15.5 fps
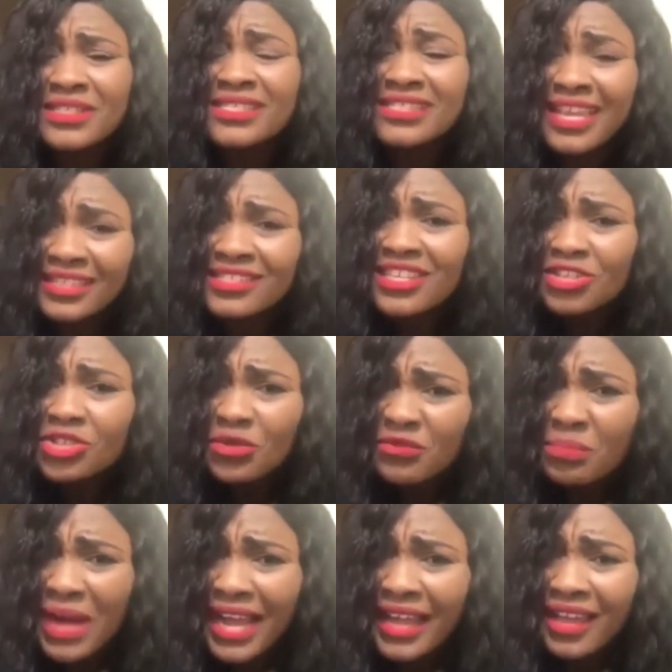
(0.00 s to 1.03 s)
percentage
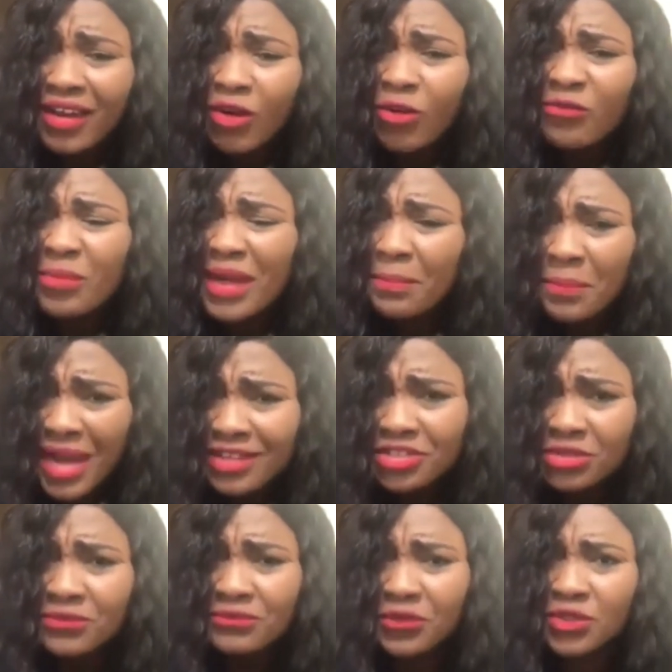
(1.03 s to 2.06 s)
of my
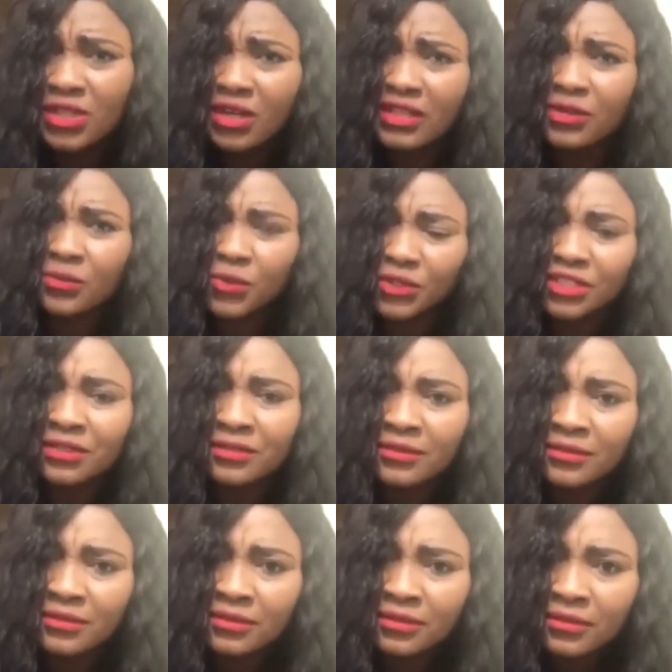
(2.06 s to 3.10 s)
passion for Nollywood.
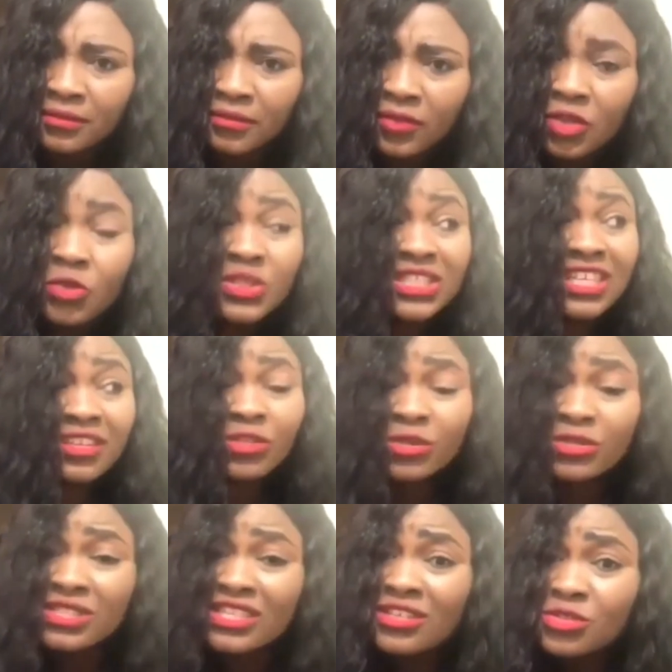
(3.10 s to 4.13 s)
You did
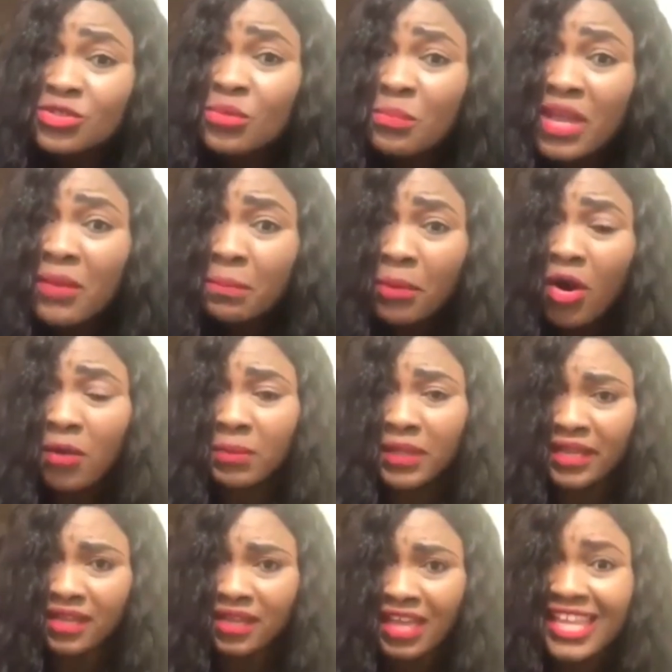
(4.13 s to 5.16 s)
those things to me in
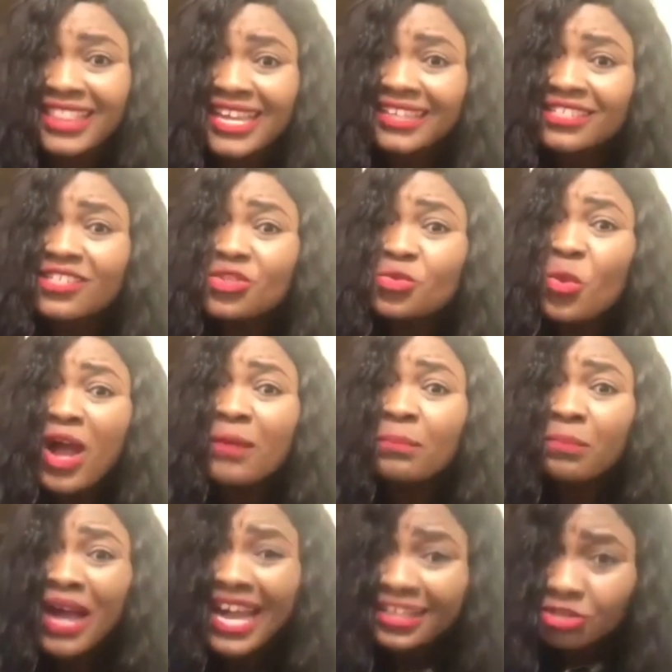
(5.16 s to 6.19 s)
public, and that is why
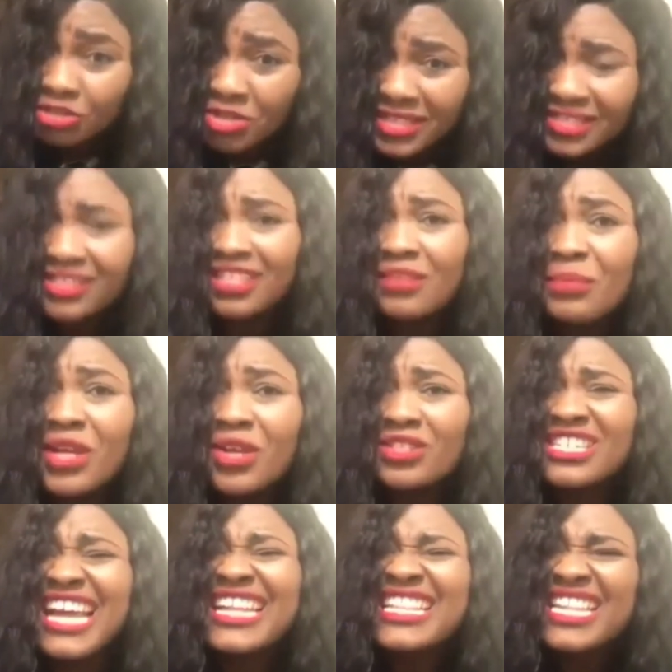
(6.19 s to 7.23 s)
I'm addressing it,
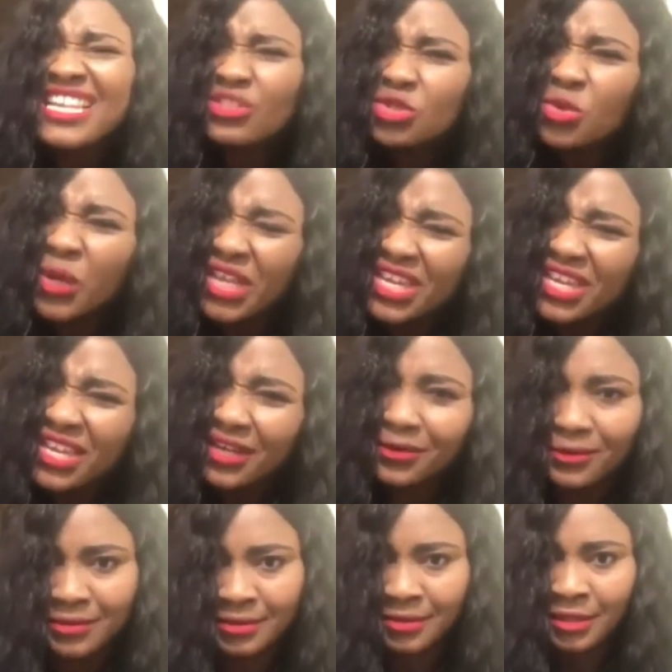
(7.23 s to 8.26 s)
because I need to
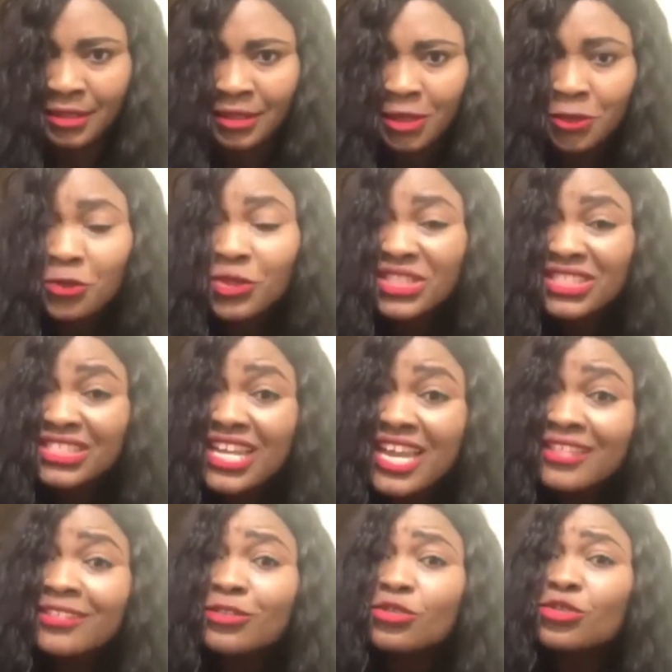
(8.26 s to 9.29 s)
heal. You
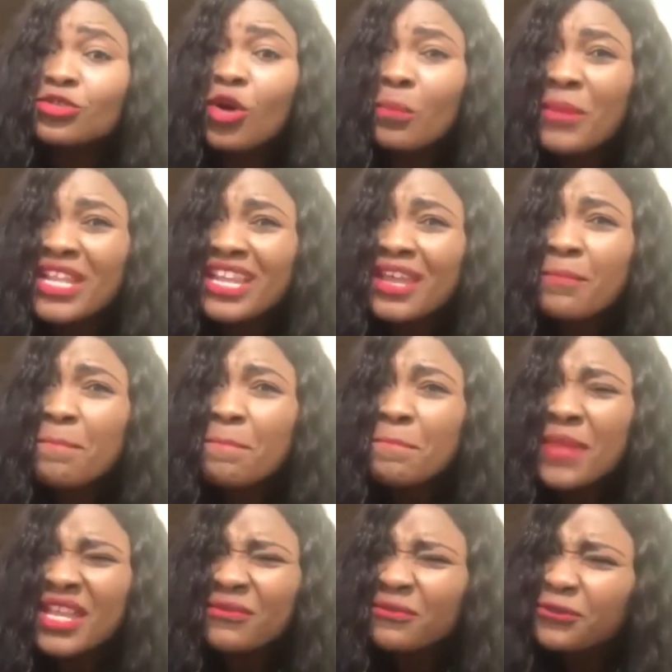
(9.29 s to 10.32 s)
did so many
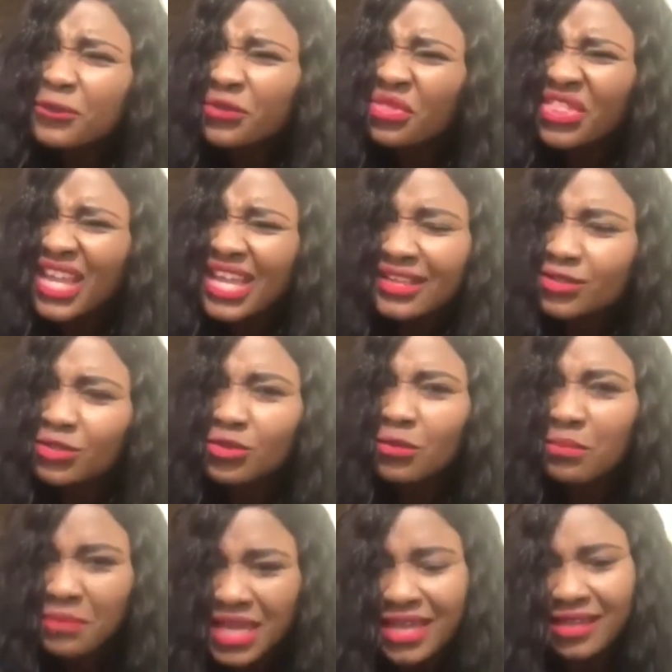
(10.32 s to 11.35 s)
meaningful things
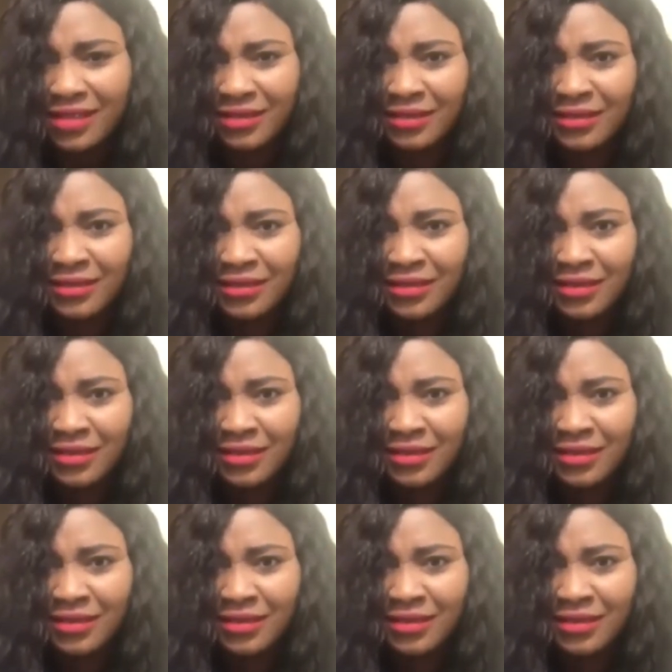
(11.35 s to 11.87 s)
to me.